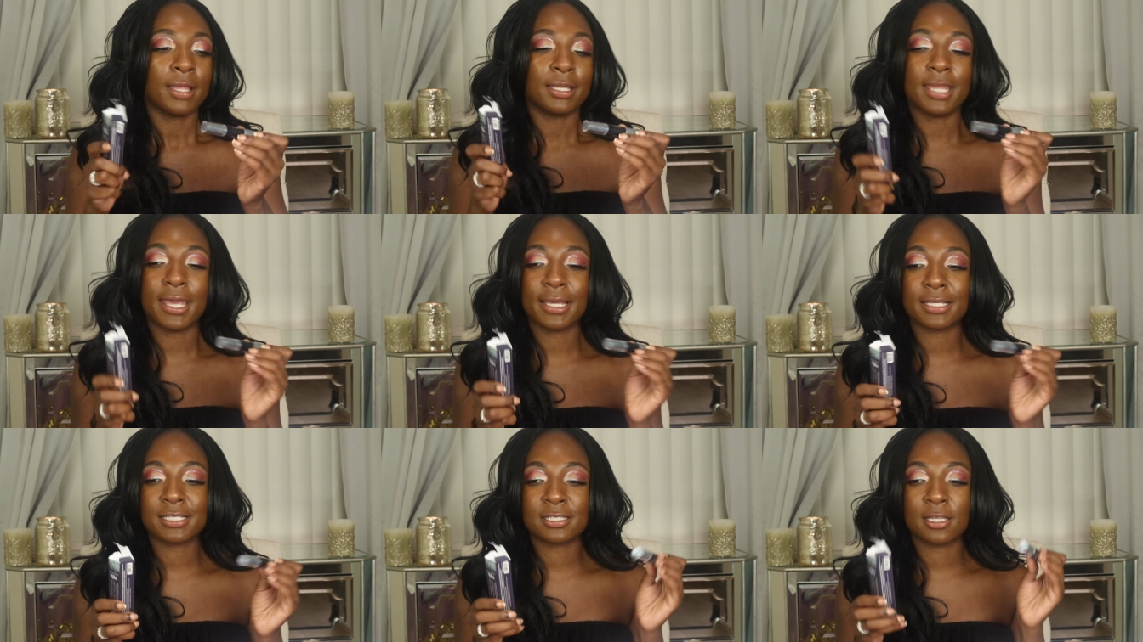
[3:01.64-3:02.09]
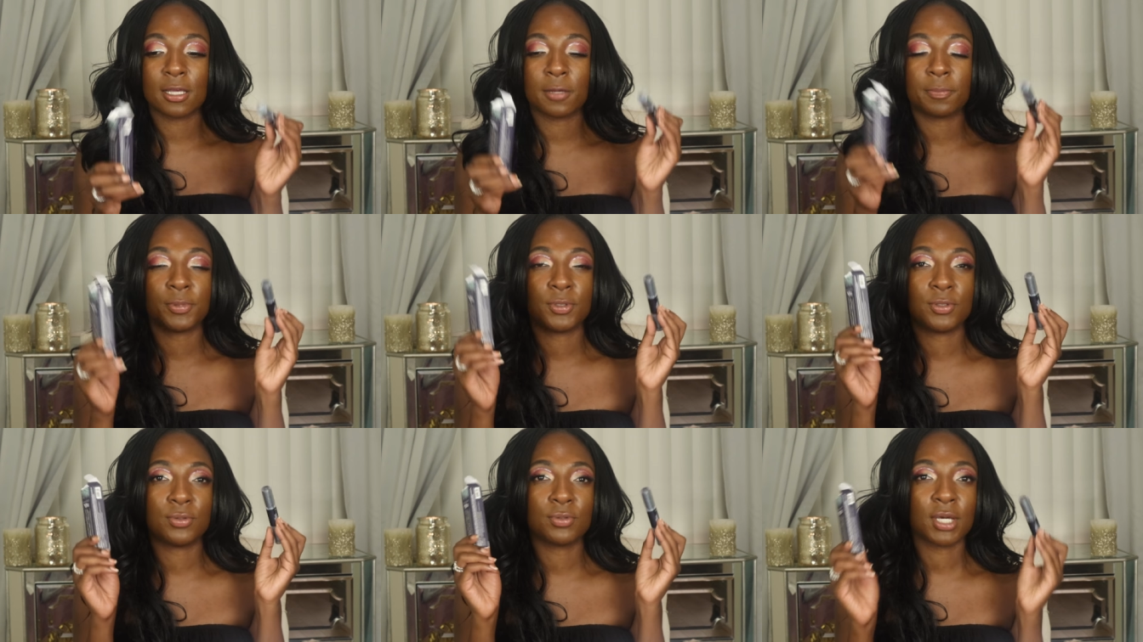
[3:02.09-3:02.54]
Next up,
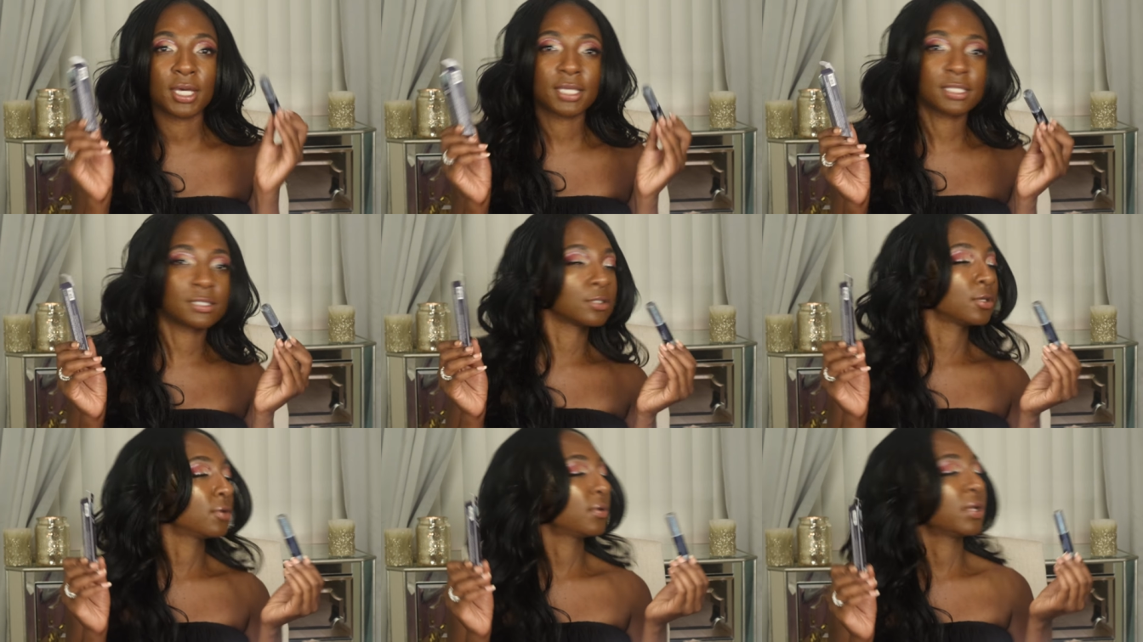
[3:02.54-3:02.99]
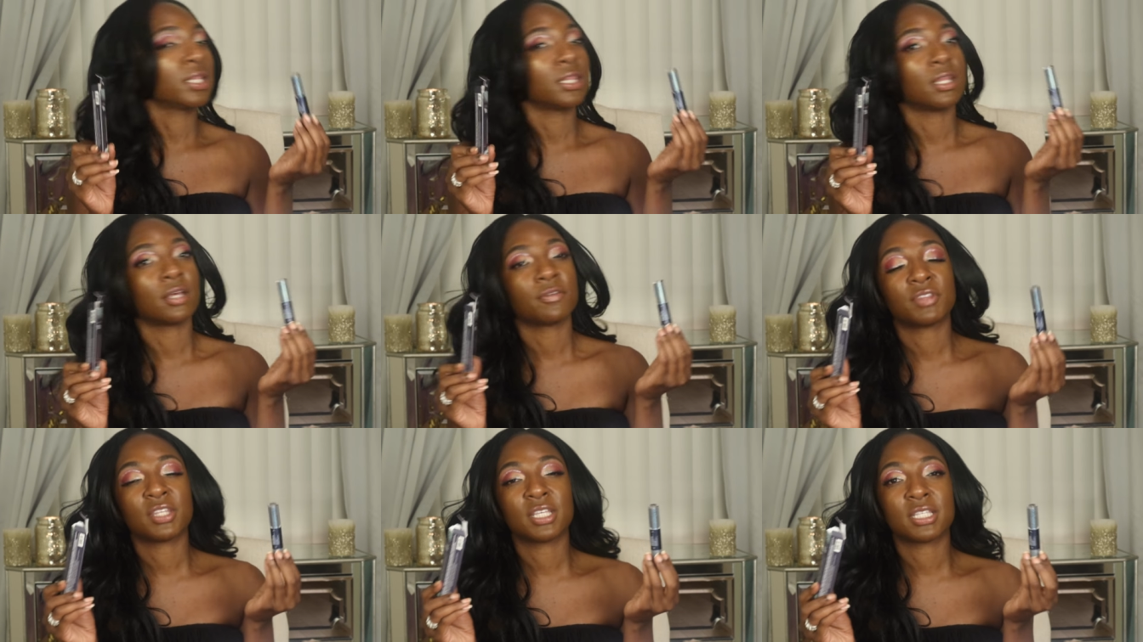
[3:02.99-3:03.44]
you guys know I
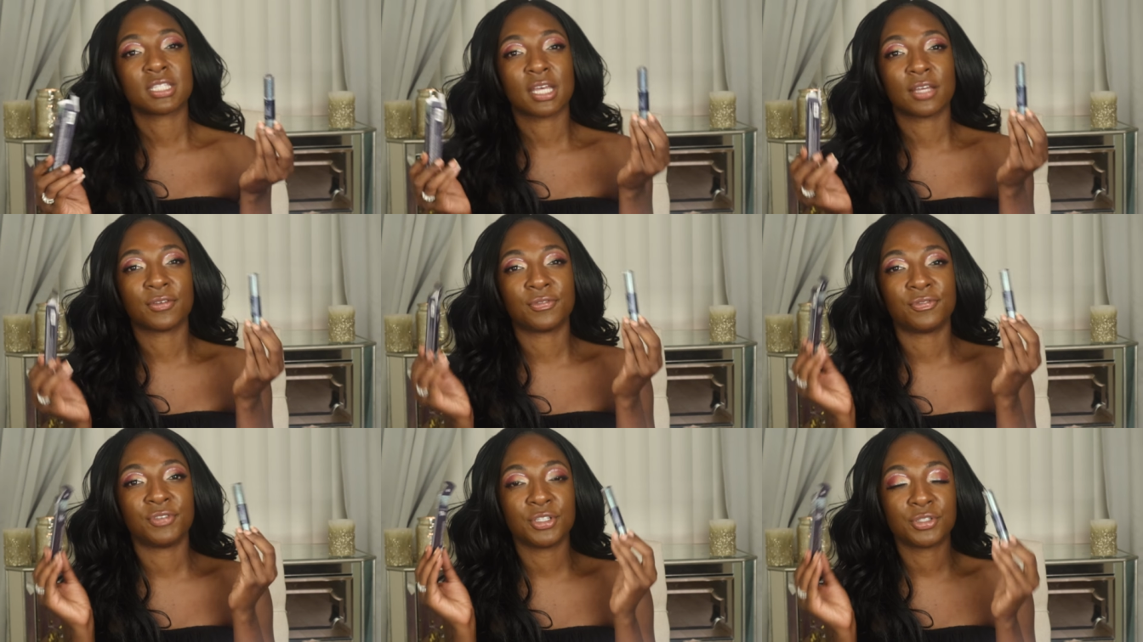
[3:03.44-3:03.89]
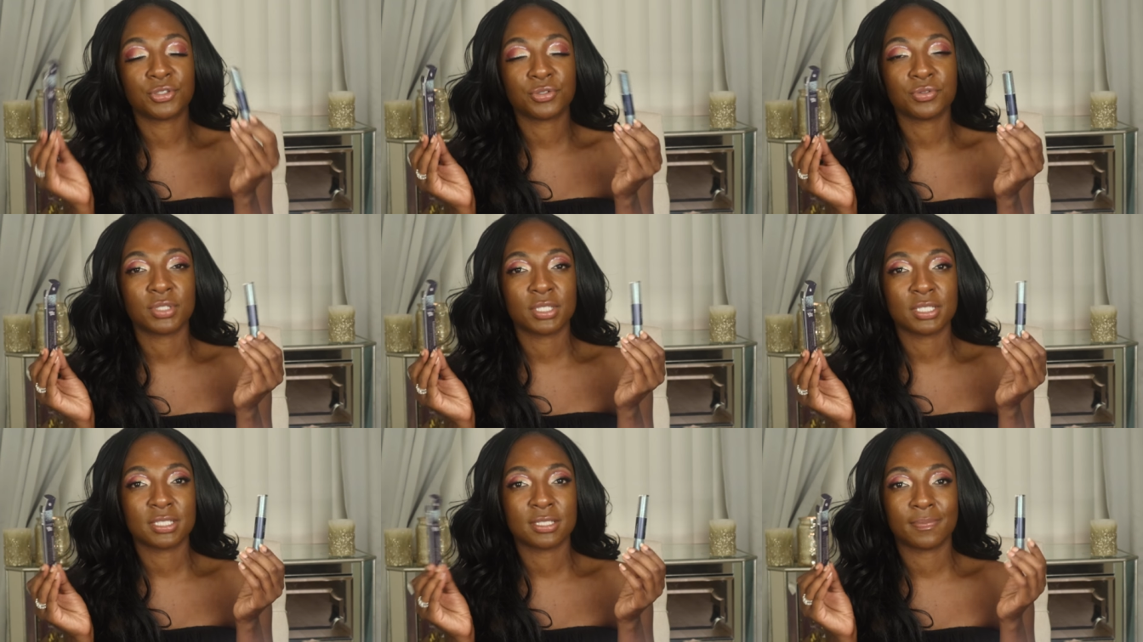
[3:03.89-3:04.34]
love this. I
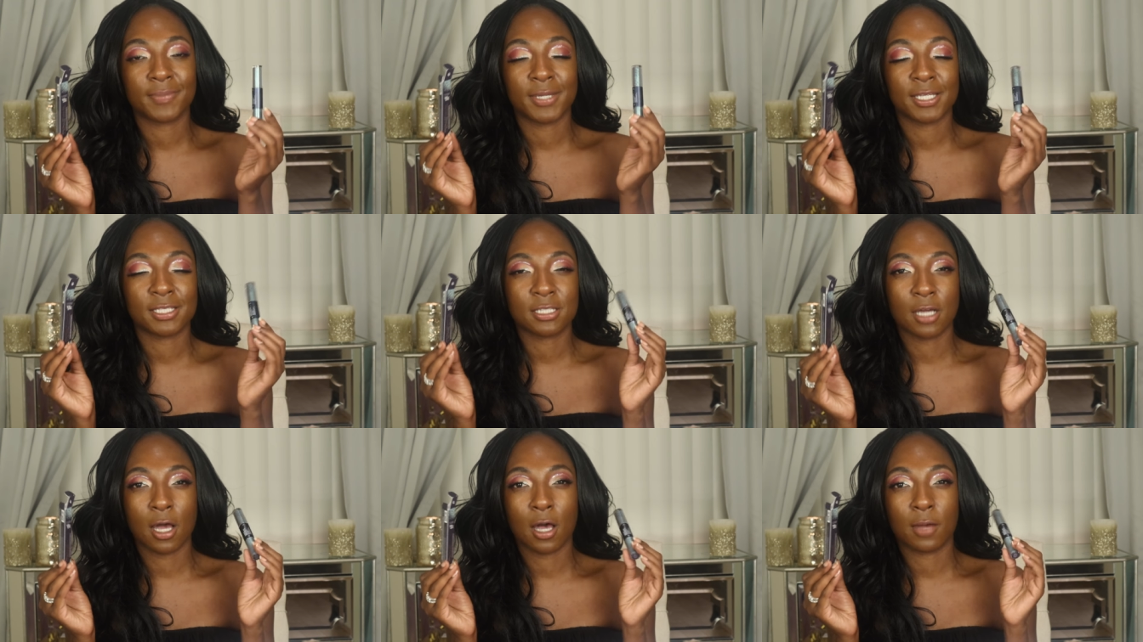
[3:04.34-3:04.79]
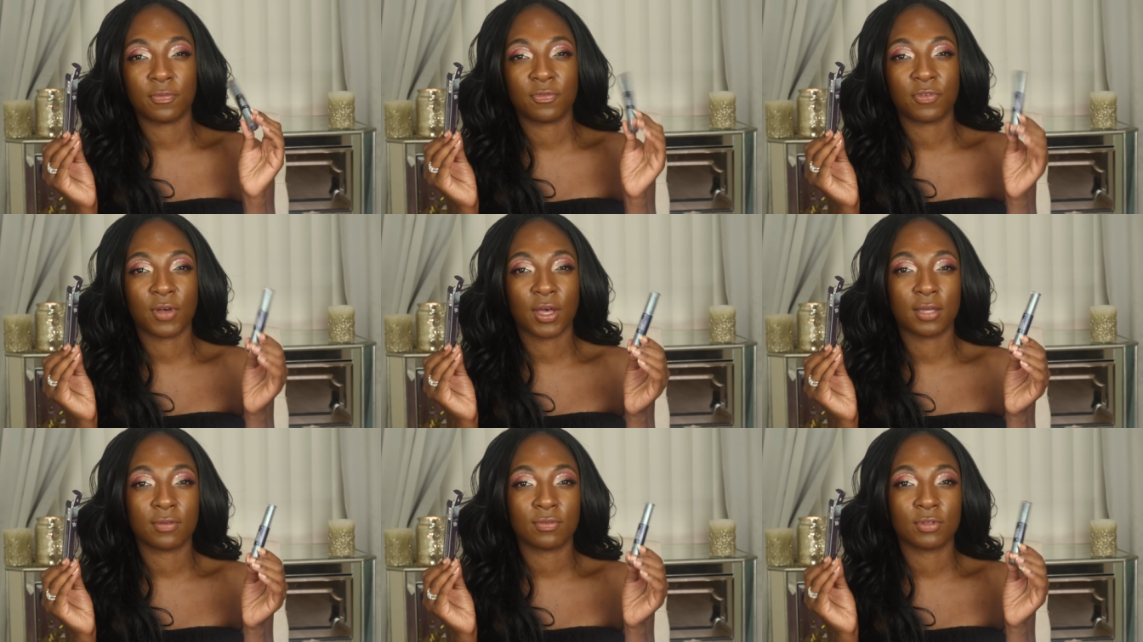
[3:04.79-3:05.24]
featured this in my top
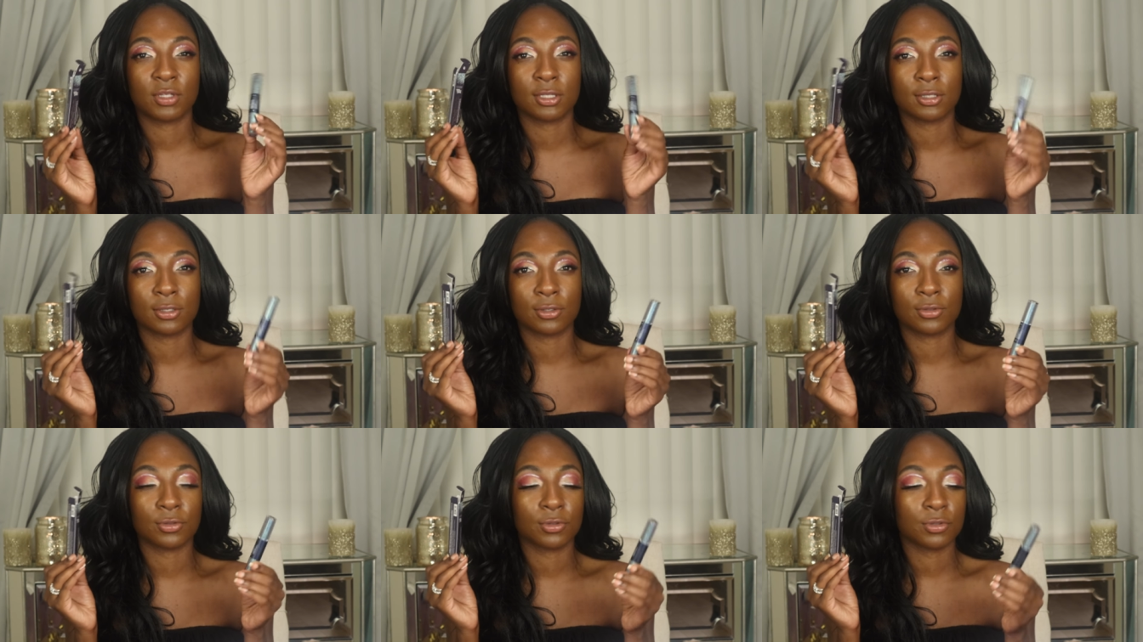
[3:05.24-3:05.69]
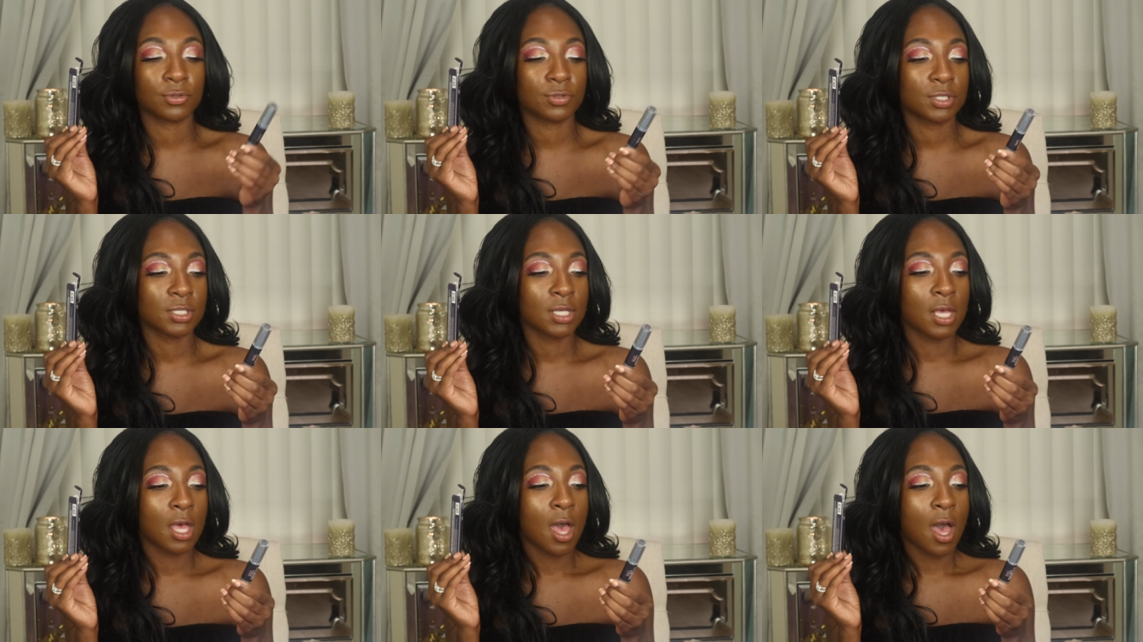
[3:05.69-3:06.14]
five
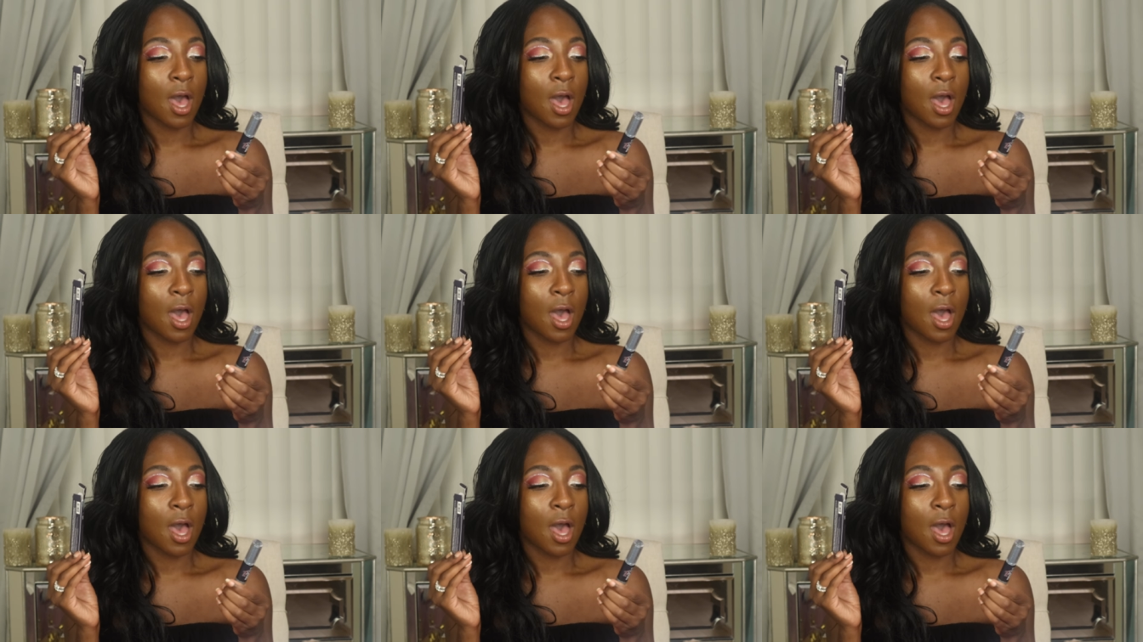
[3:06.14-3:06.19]
glitters.